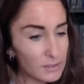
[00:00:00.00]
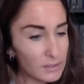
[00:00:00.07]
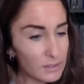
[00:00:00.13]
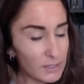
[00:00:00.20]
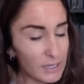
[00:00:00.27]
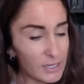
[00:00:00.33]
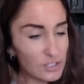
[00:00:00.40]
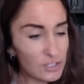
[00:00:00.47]

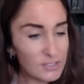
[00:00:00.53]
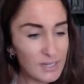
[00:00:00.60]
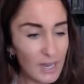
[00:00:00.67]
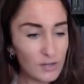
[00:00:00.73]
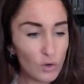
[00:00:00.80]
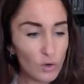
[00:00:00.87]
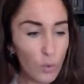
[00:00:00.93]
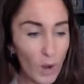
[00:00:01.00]
he just
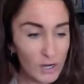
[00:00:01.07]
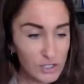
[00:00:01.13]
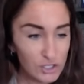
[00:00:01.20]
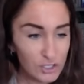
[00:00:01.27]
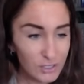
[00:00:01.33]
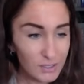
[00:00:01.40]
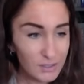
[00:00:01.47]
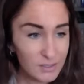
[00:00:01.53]
had
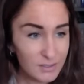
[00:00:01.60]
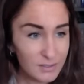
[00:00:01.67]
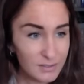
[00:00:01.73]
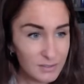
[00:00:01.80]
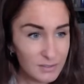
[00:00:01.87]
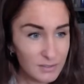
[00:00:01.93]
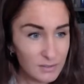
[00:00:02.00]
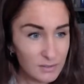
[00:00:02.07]

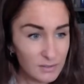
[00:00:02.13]
questions,